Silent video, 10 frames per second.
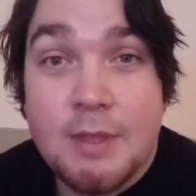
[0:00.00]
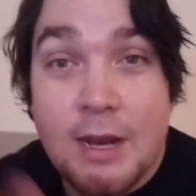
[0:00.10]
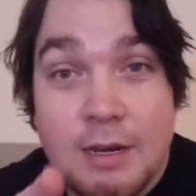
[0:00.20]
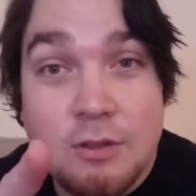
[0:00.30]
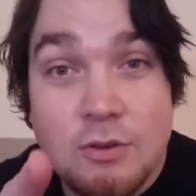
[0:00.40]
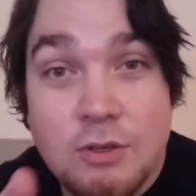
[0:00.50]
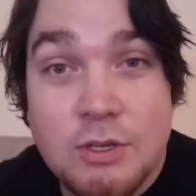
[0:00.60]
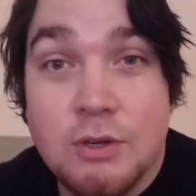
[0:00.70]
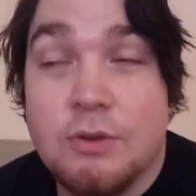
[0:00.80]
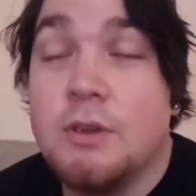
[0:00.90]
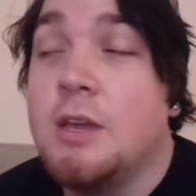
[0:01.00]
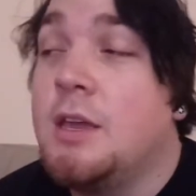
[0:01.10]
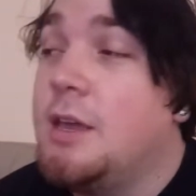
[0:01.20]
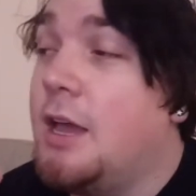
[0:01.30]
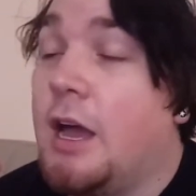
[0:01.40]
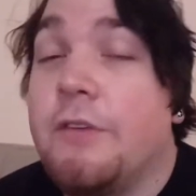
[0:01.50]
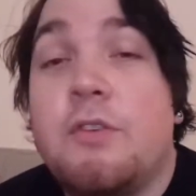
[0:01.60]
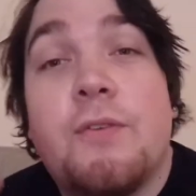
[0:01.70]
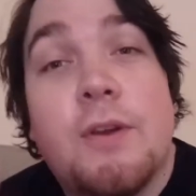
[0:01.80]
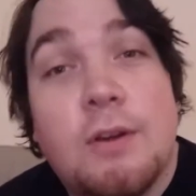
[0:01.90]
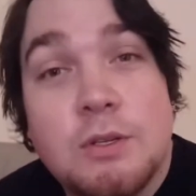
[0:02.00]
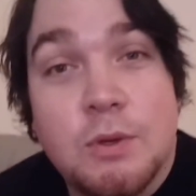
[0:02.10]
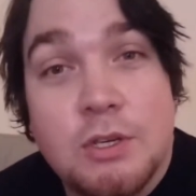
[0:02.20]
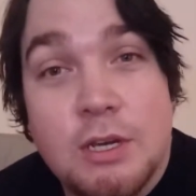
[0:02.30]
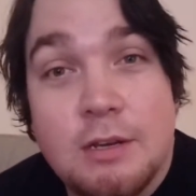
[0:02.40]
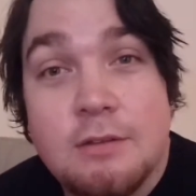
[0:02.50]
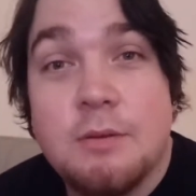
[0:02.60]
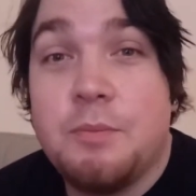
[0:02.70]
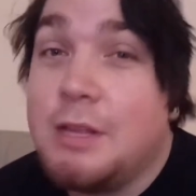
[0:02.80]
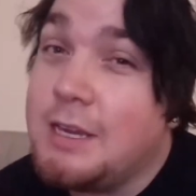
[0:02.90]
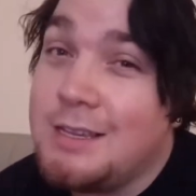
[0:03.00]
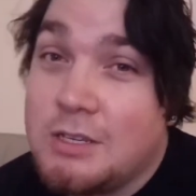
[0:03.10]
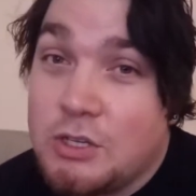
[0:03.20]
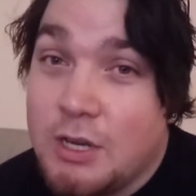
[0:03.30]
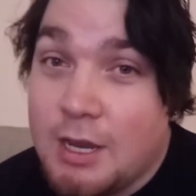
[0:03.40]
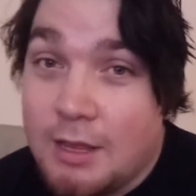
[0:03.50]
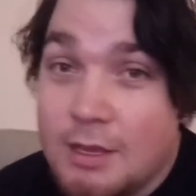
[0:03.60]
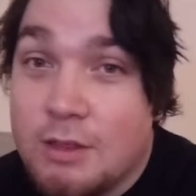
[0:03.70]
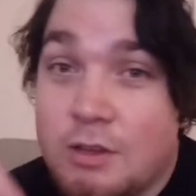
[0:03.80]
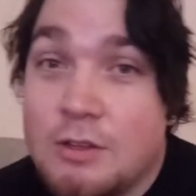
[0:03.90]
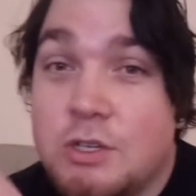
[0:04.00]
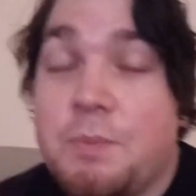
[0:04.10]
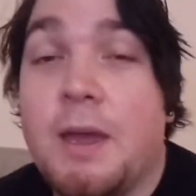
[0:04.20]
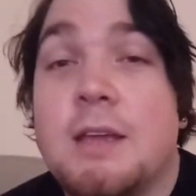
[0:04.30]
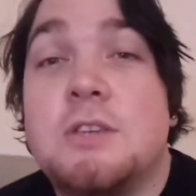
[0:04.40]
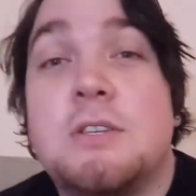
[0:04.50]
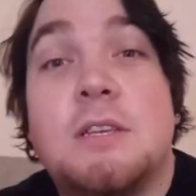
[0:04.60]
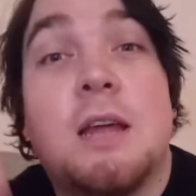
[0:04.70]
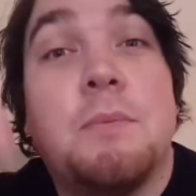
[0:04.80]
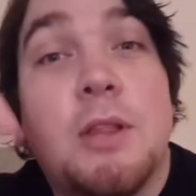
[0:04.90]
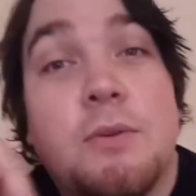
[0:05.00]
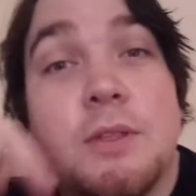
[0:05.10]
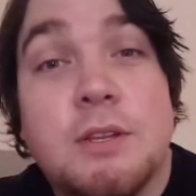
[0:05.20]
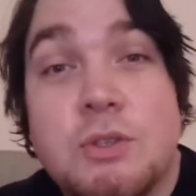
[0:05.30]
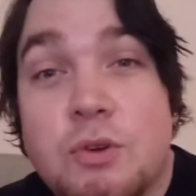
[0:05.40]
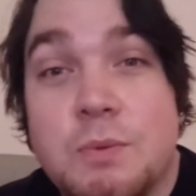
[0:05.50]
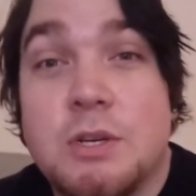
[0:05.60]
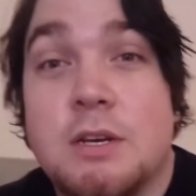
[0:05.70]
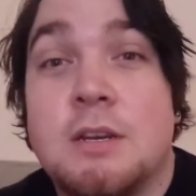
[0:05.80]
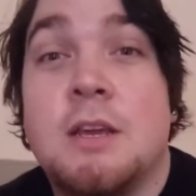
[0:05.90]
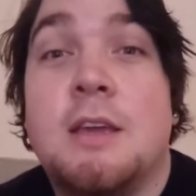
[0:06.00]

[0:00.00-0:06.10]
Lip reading: that includes you. For everyone else watching, please check out the anthology page down below in the description.